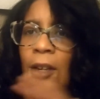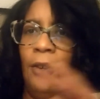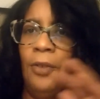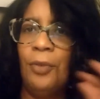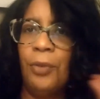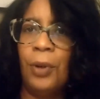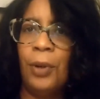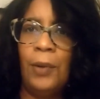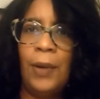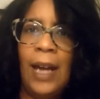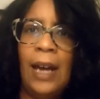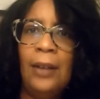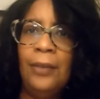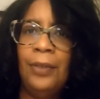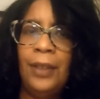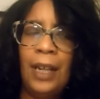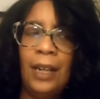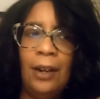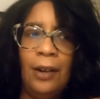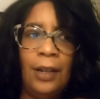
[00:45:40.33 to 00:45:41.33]
thrown out
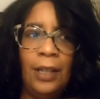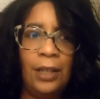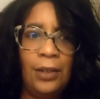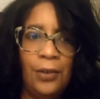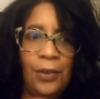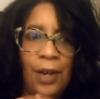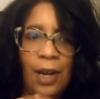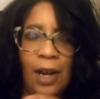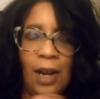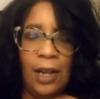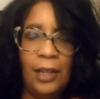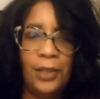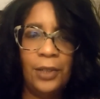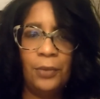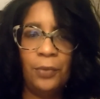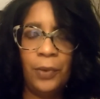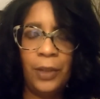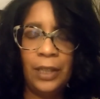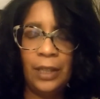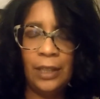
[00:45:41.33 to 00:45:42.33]
there and you're not
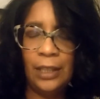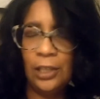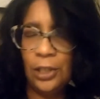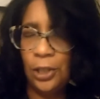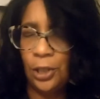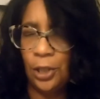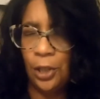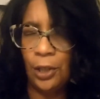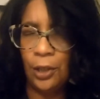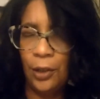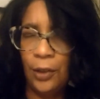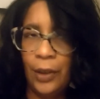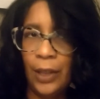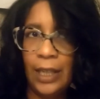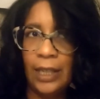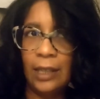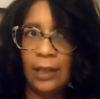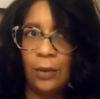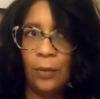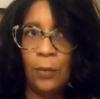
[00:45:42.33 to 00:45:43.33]
really sure
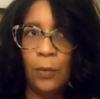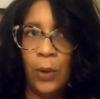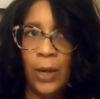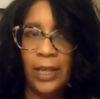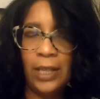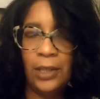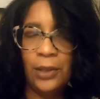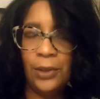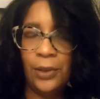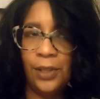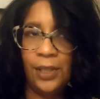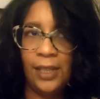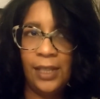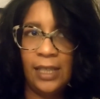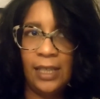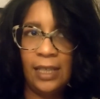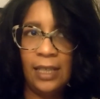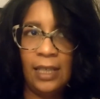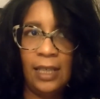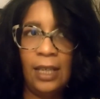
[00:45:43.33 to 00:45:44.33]
like what you're
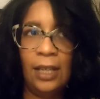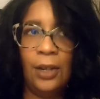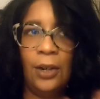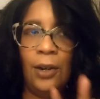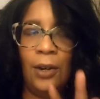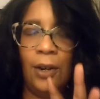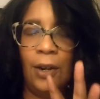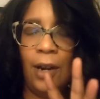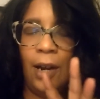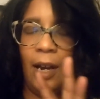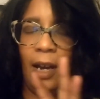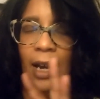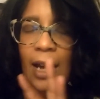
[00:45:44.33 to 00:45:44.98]
seeing or